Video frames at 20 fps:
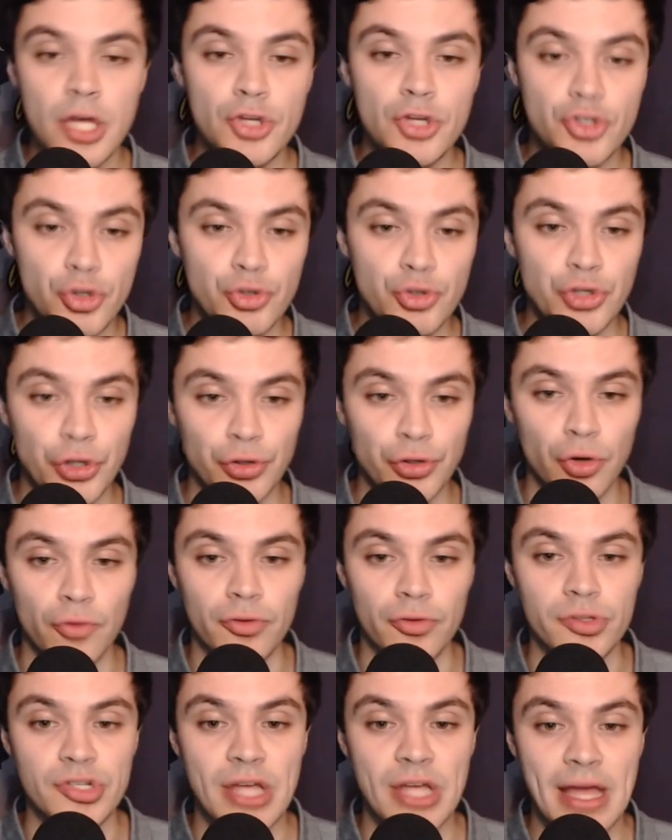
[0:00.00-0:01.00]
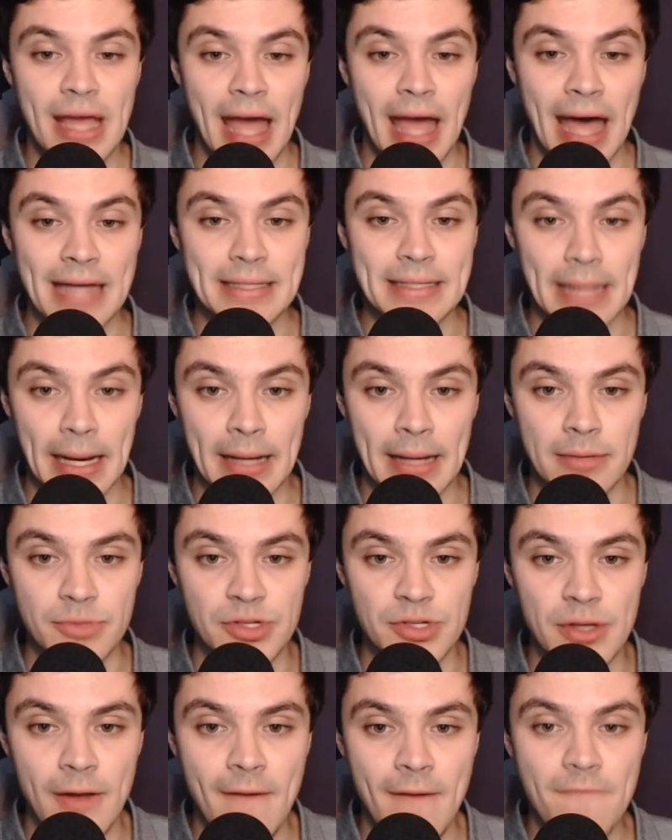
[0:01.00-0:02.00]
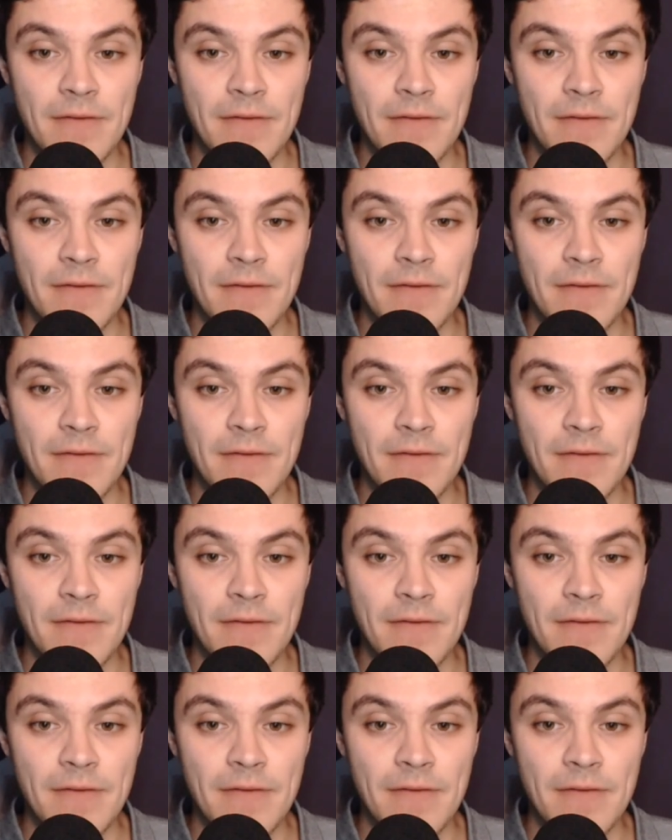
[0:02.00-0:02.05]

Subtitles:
to turnovers at times.